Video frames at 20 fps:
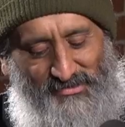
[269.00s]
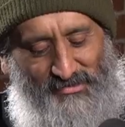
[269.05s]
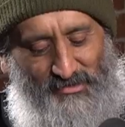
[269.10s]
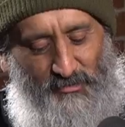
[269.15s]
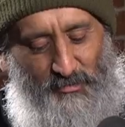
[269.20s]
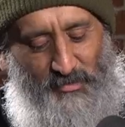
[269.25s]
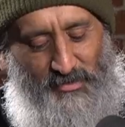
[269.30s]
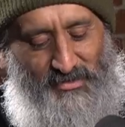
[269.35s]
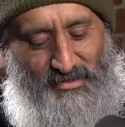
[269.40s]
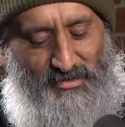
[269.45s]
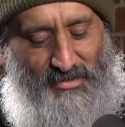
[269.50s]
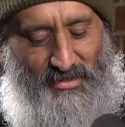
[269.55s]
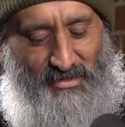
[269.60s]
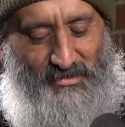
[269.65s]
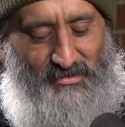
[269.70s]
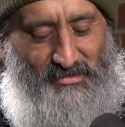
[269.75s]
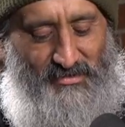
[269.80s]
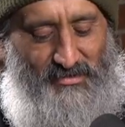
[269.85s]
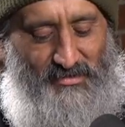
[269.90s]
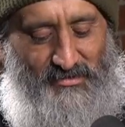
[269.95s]
a little bit in
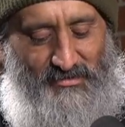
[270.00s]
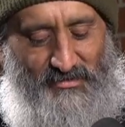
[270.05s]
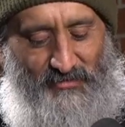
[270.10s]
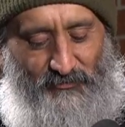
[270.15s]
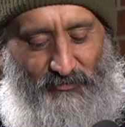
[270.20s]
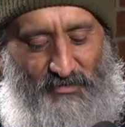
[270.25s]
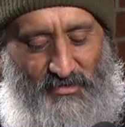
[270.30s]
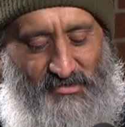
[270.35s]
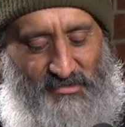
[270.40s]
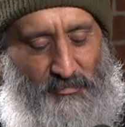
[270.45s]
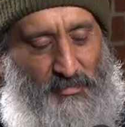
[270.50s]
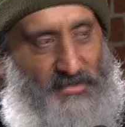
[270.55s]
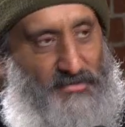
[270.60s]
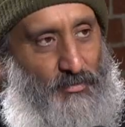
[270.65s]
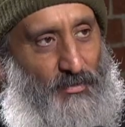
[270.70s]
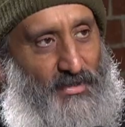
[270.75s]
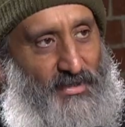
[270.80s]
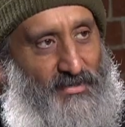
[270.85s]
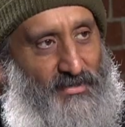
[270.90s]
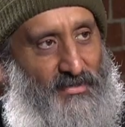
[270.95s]
like the difference
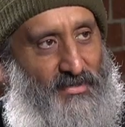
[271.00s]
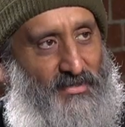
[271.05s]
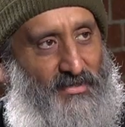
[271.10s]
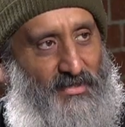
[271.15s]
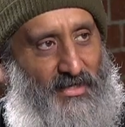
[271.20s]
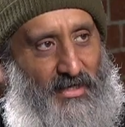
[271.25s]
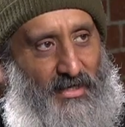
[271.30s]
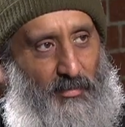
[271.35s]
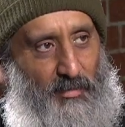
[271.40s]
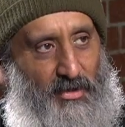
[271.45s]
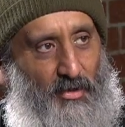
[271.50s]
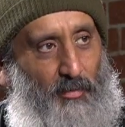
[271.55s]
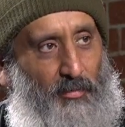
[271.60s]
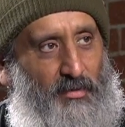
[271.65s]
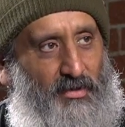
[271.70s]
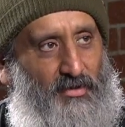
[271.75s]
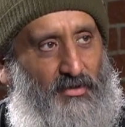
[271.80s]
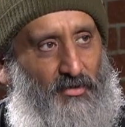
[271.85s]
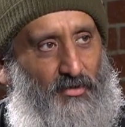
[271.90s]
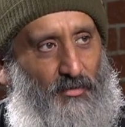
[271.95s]
between like Pio
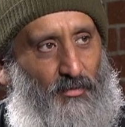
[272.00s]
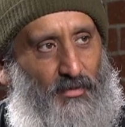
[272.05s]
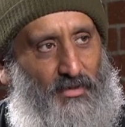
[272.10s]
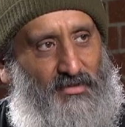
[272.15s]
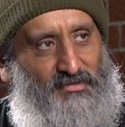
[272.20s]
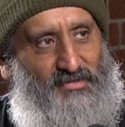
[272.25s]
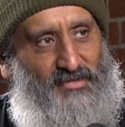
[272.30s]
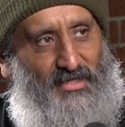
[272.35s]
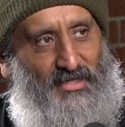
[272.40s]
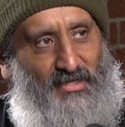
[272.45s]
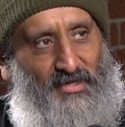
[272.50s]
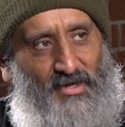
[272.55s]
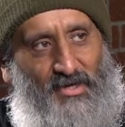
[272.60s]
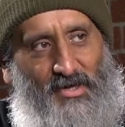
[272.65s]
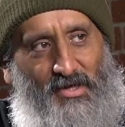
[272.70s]
Pico, where it's like